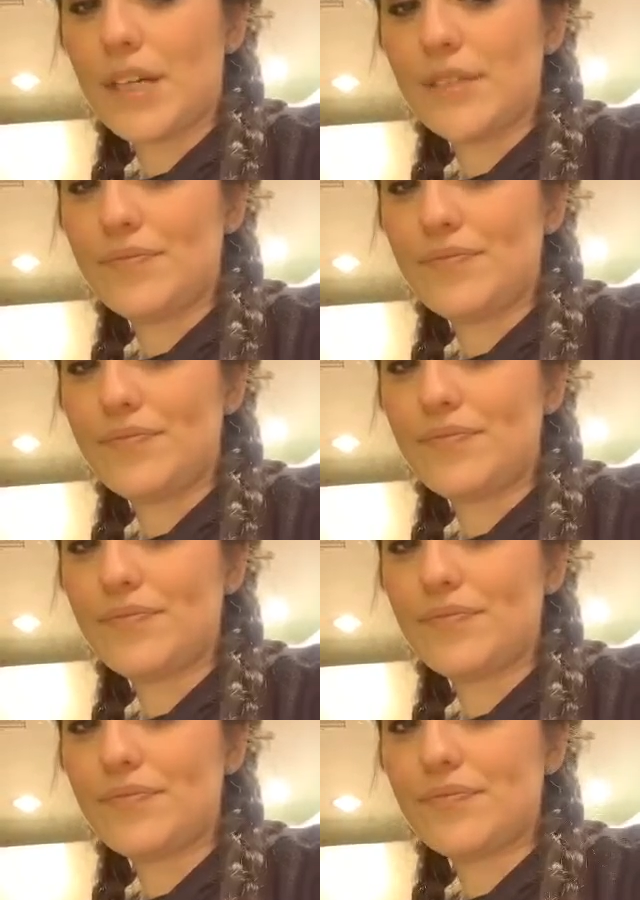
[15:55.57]
But
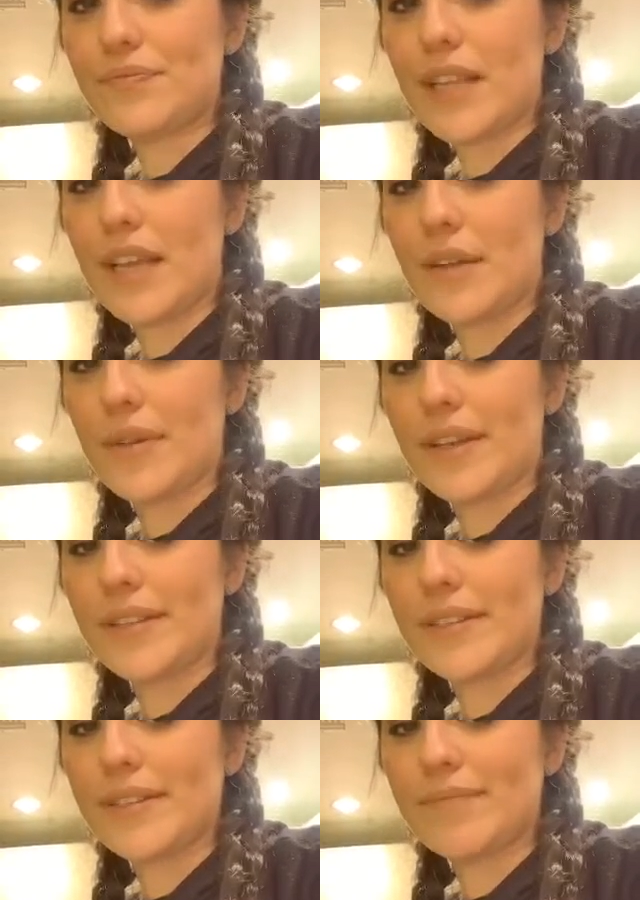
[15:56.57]

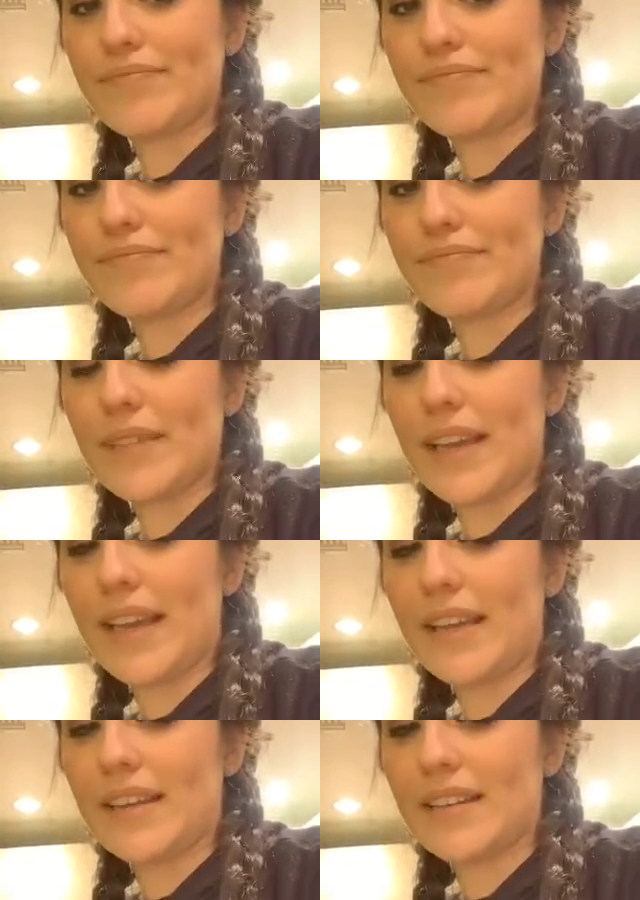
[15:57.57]
anyways, I
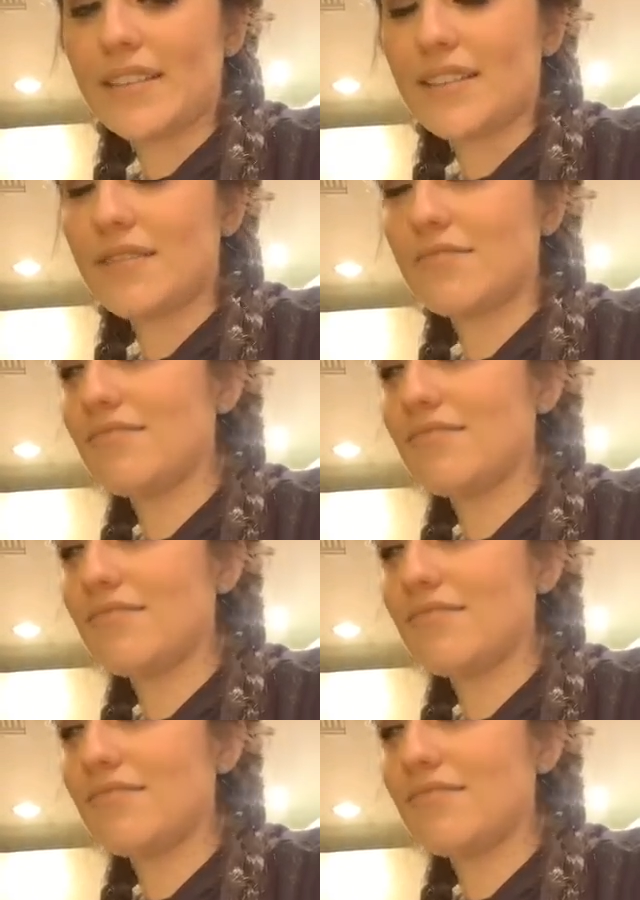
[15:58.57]
hate kids.